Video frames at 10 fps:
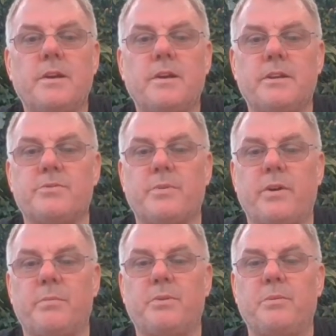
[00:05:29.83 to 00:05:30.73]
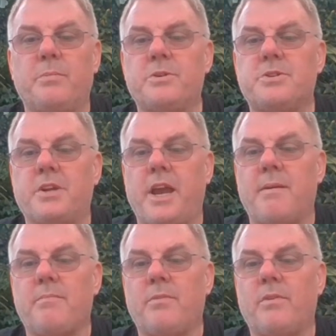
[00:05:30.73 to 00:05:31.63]
This will help you to bridge the
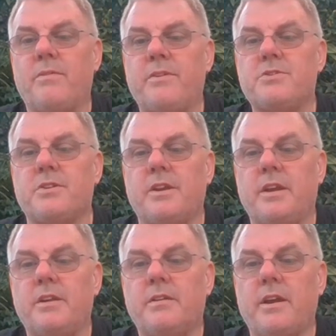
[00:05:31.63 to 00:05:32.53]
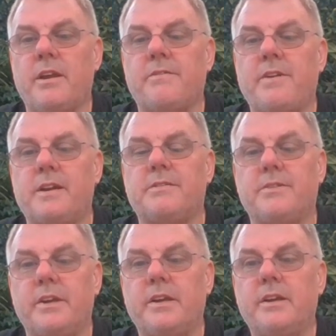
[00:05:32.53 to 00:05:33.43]
gap more efficiently and
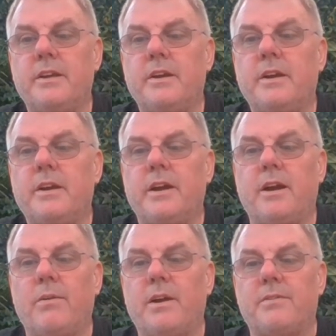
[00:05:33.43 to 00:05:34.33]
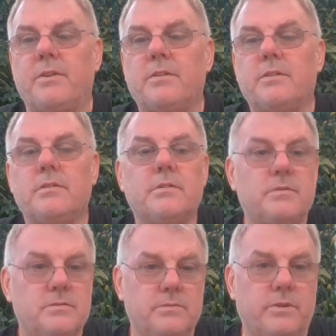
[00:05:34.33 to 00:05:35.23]
effectively. However,
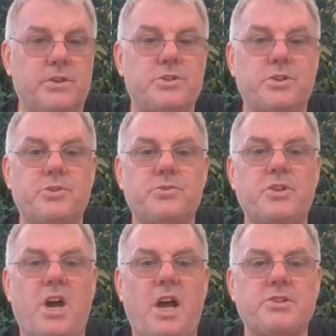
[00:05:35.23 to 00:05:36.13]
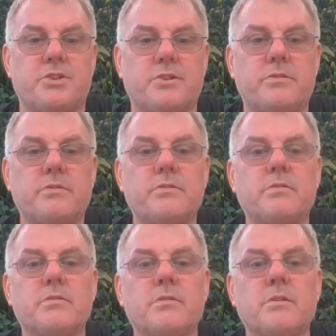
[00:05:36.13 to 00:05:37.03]
one should use caution
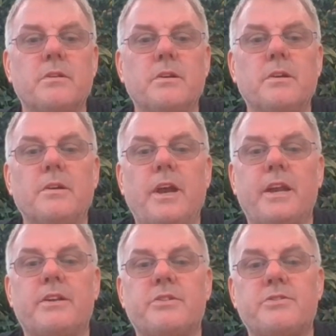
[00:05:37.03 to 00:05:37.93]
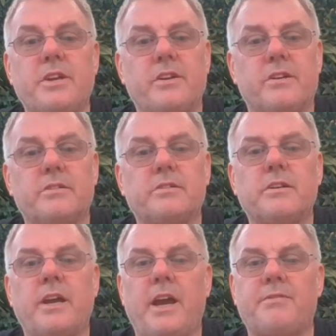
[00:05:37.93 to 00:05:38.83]
and consider
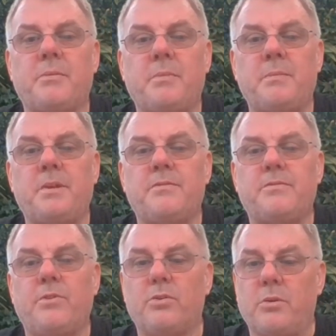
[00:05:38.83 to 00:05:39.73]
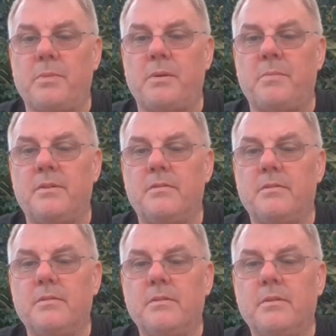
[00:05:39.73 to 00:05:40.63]
half commitment, full commitment,
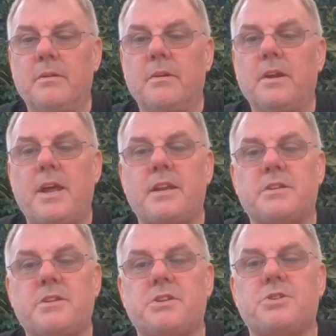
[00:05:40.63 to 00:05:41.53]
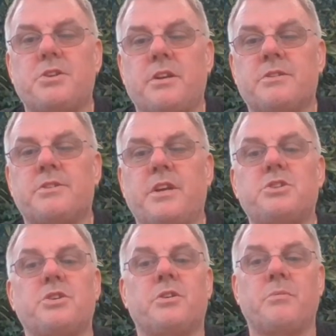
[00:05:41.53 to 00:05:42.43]
and
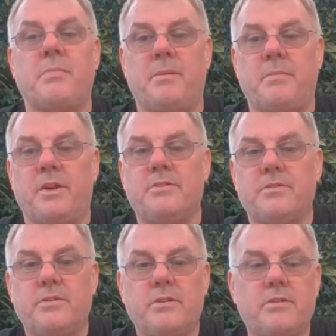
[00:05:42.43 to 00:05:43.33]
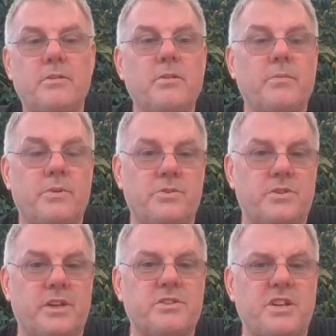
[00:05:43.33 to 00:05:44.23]
extension commitment when
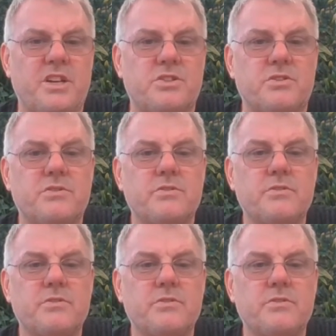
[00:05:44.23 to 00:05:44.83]
using extensions.